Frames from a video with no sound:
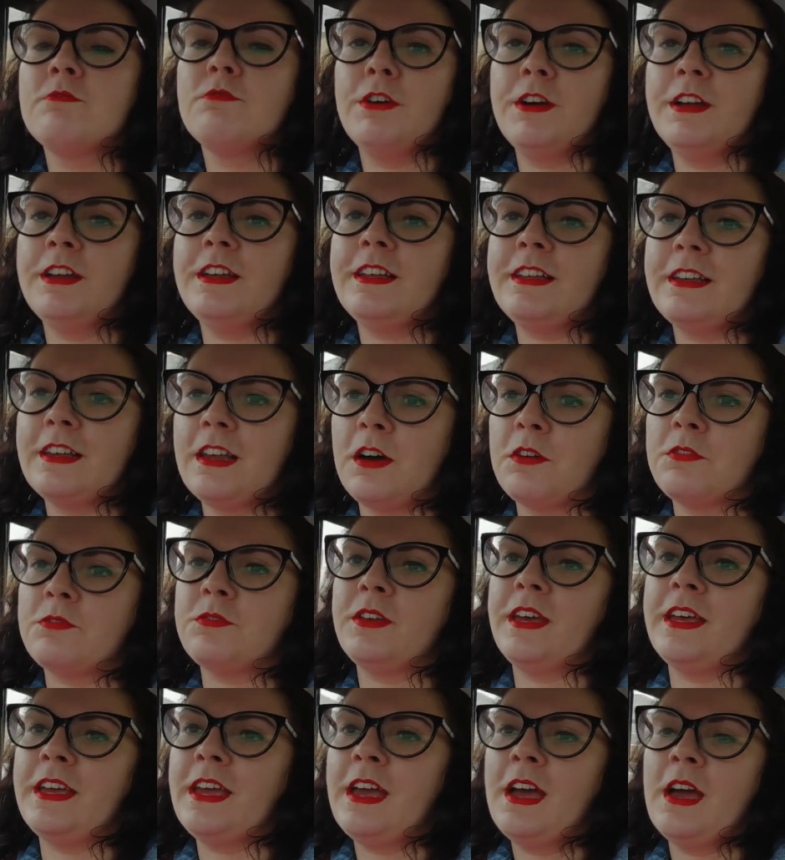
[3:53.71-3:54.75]
Really
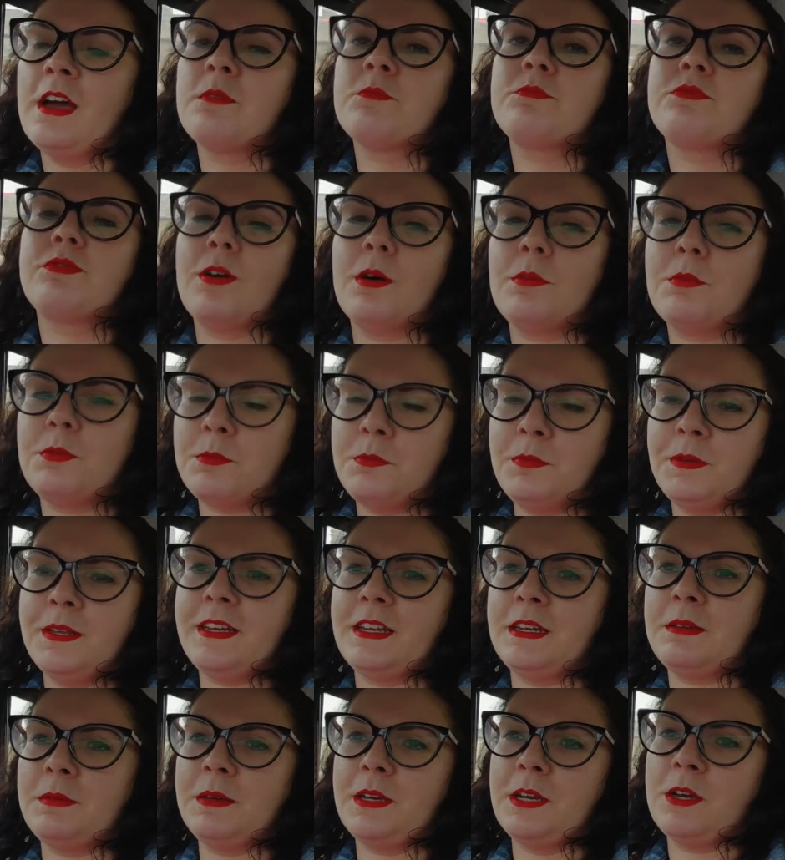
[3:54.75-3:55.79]
lovely, probably
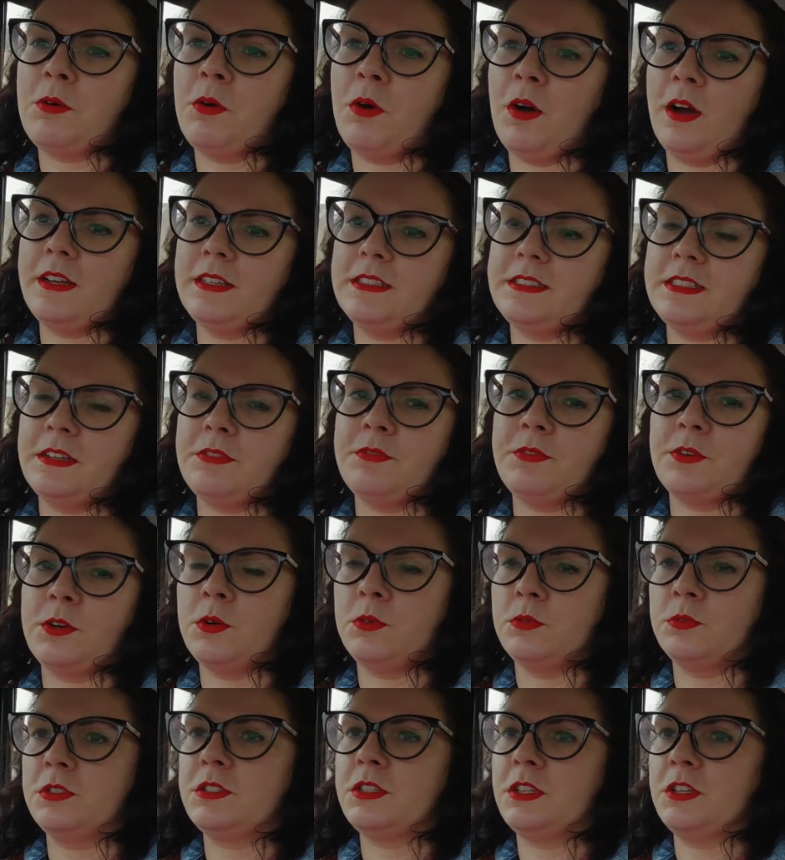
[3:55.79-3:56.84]
going to be quite
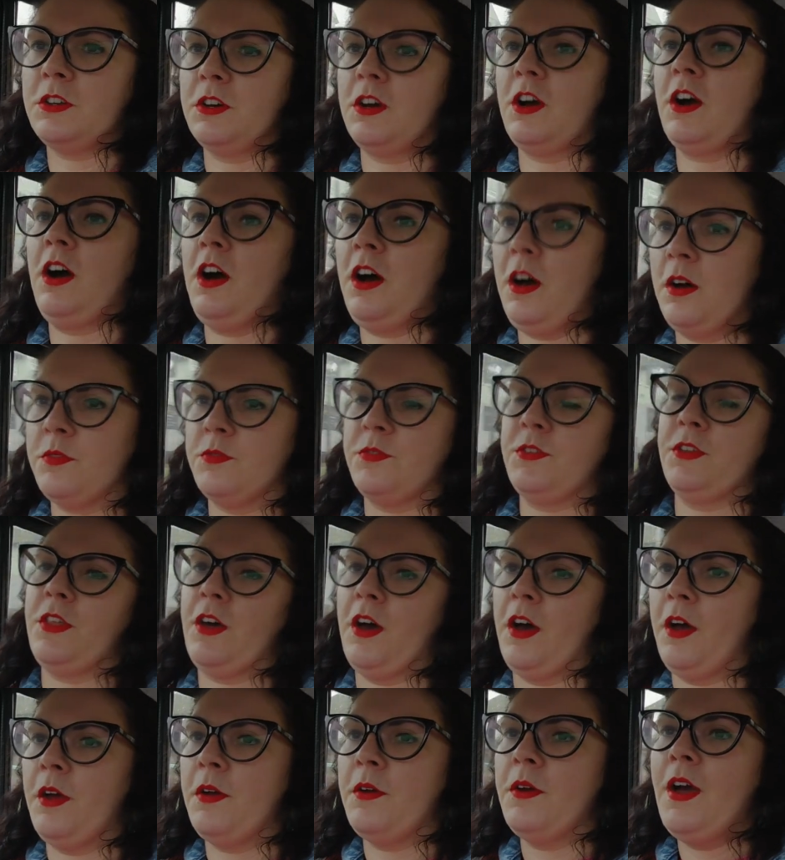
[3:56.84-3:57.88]
difficult to look after
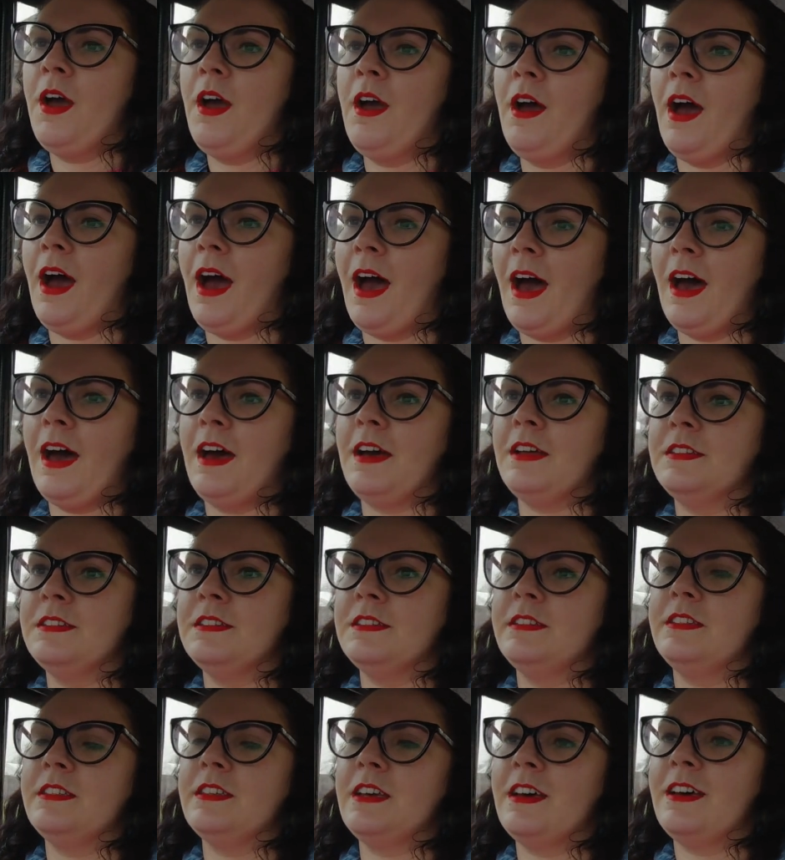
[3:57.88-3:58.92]
though,
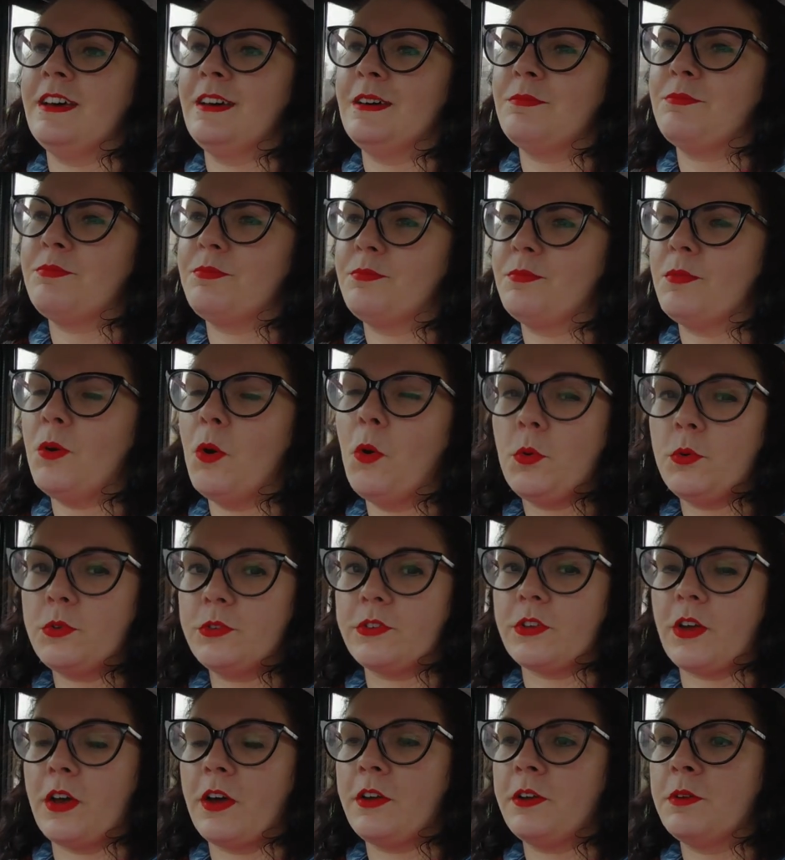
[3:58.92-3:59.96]
and
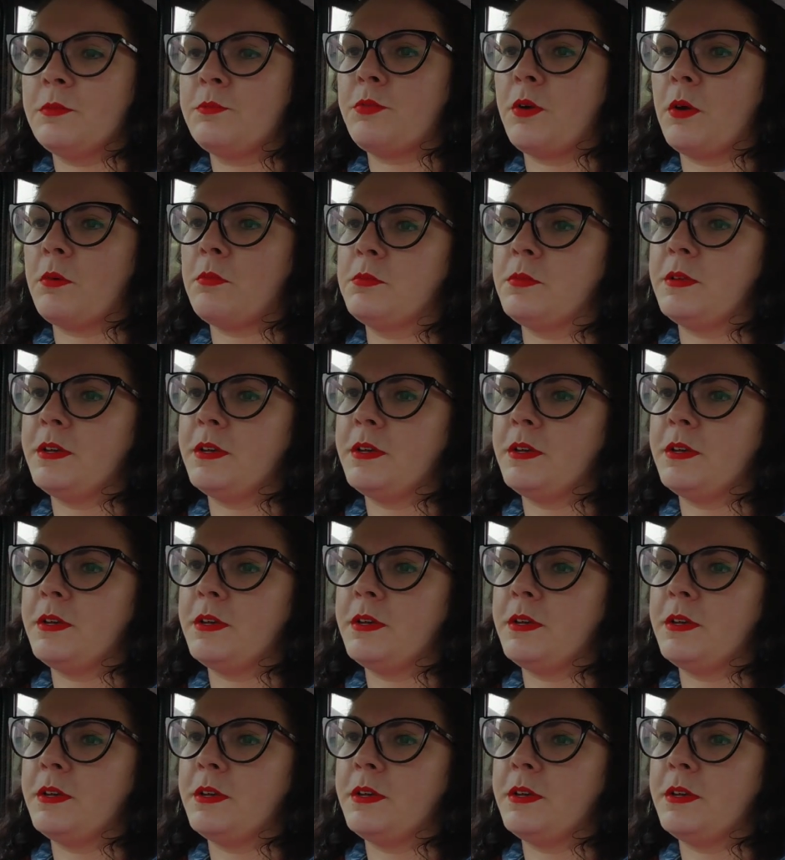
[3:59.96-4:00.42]
also probably